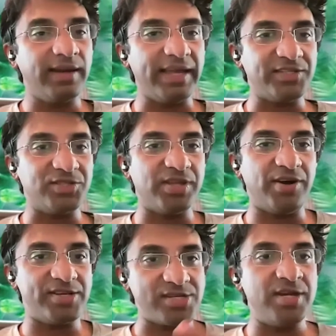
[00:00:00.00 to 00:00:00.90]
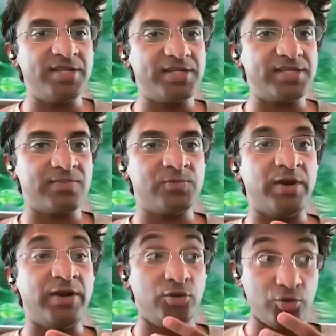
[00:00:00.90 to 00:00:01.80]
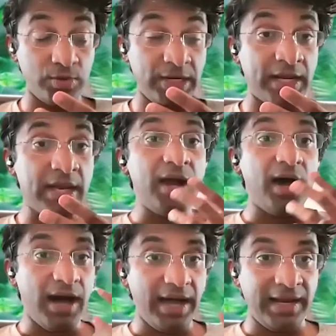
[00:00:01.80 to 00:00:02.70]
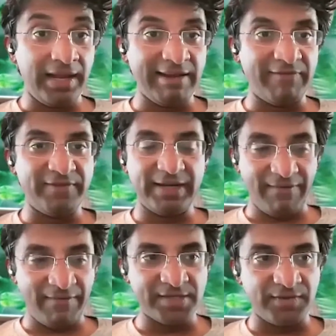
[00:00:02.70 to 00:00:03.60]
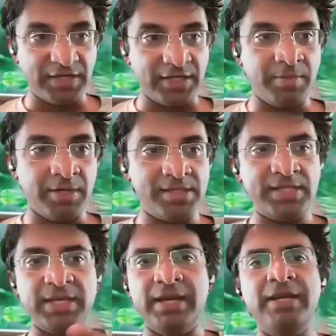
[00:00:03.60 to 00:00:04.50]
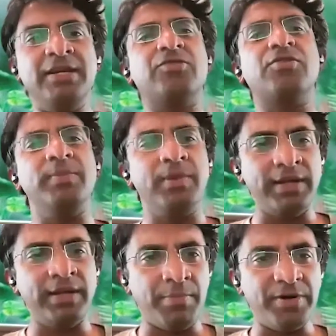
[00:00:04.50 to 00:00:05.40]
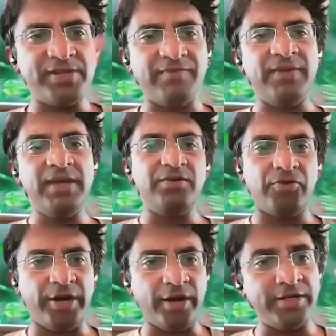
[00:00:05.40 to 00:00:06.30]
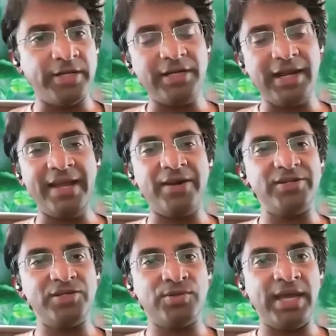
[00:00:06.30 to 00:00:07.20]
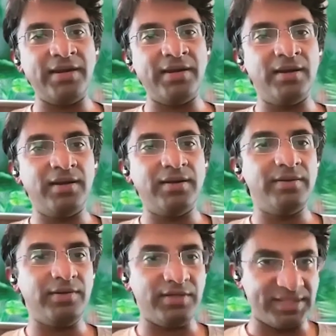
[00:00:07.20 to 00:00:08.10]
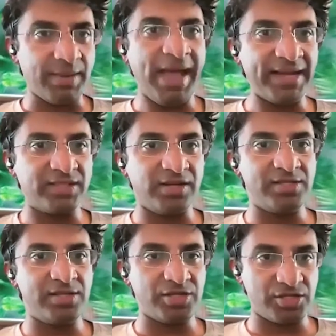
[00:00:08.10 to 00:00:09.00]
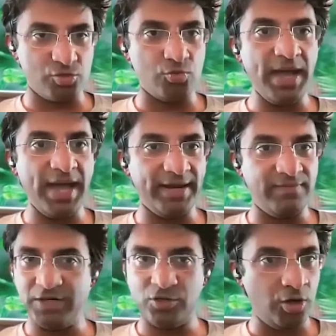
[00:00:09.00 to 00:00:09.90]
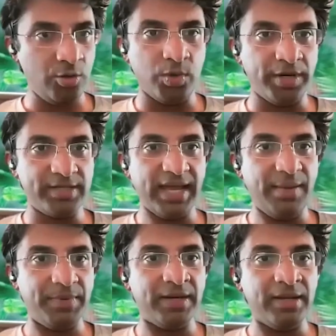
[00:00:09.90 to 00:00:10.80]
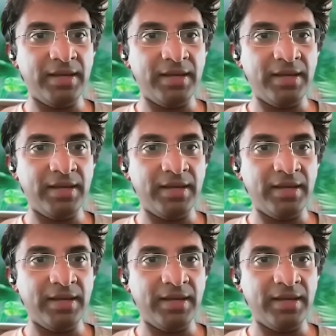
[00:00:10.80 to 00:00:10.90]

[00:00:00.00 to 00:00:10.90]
So there are certain systems where you do need high levels of determinacy and incredible numbers of redundant layers so that some accidents are just too bad and we do not want it to happen.